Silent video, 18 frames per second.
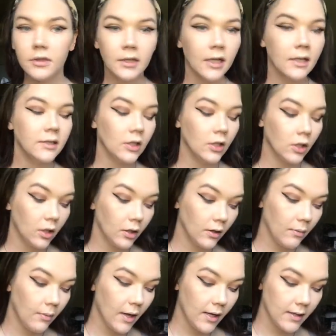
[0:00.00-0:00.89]
Doesn't
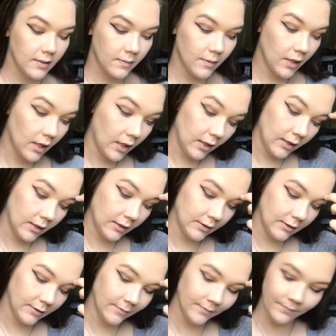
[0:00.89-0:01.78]
look the best
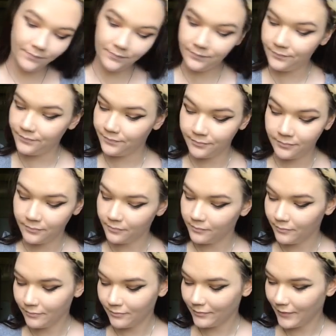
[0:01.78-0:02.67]
because
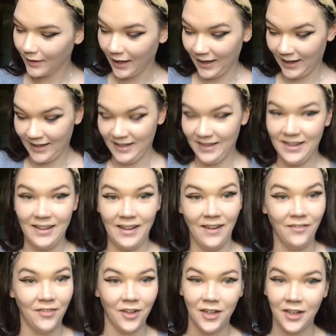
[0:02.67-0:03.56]
I can
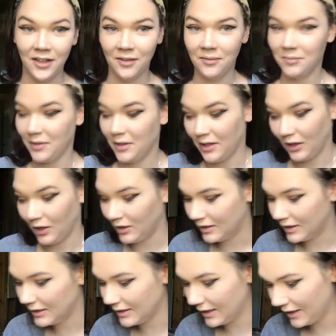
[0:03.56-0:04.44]
never get them to look
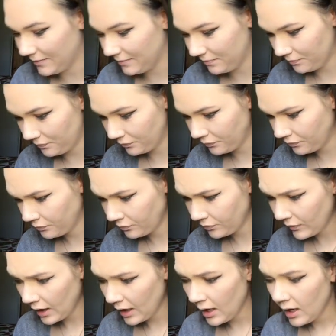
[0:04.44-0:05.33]
the same.
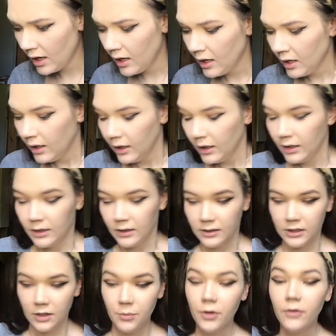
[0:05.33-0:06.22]

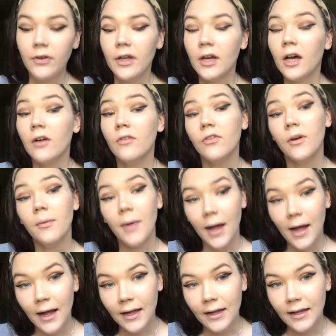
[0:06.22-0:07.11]
So moving on from
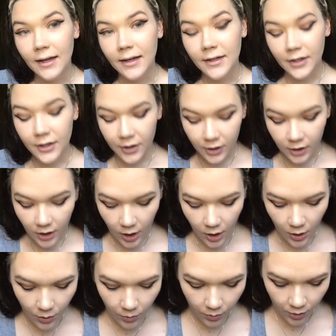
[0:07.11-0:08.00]
eyeliner,
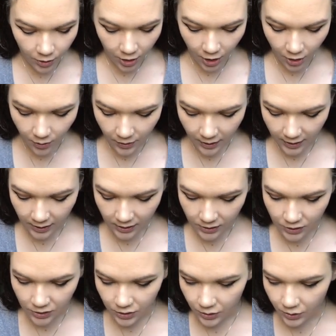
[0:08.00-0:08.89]
we're
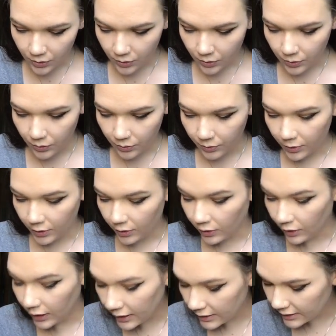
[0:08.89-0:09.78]
going to
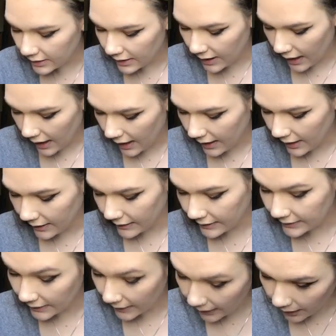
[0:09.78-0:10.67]
put the
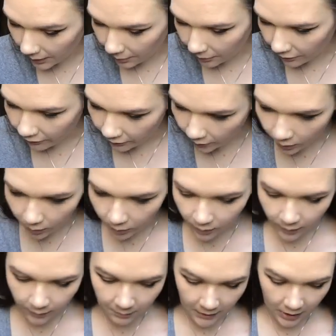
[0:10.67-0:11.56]
eyes up
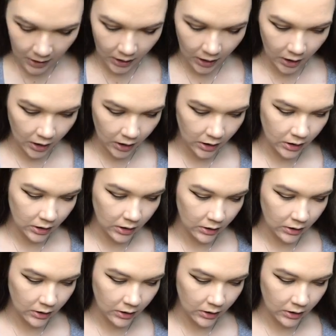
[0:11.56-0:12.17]
for a minute.